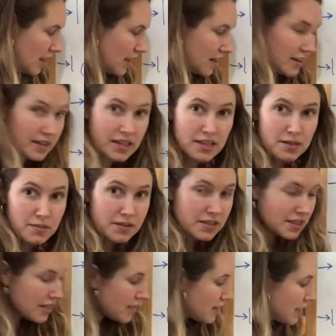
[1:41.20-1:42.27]
And this
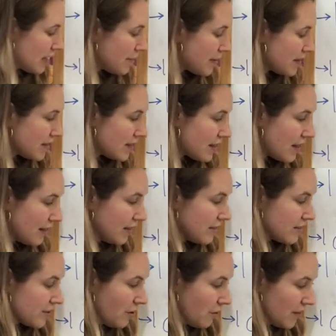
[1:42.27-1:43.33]
one's the same as this,
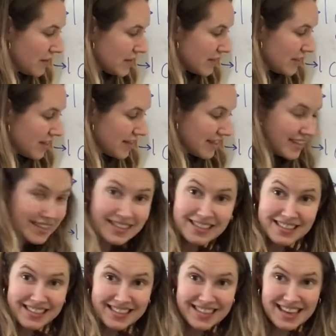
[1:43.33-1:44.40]
so it's
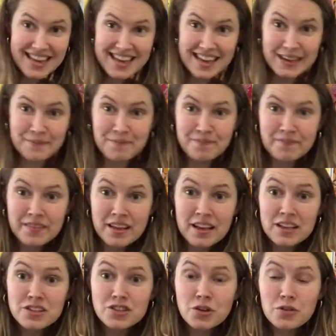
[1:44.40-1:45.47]
C.
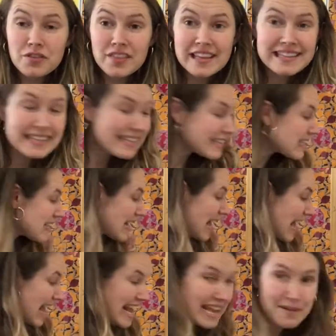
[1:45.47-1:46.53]
So this is
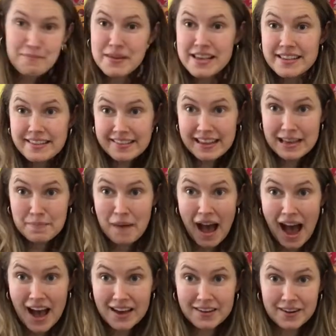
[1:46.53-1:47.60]
an ABC
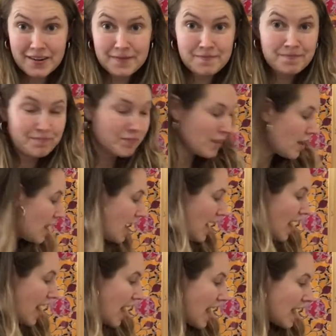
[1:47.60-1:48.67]
pattern.
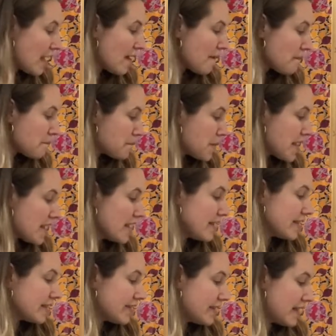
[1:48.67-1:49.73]
A, B,
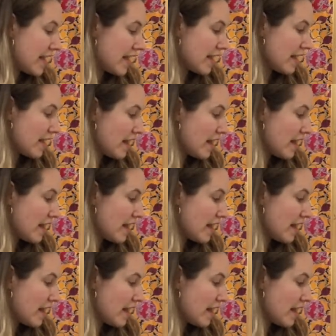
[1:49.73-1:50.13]
C.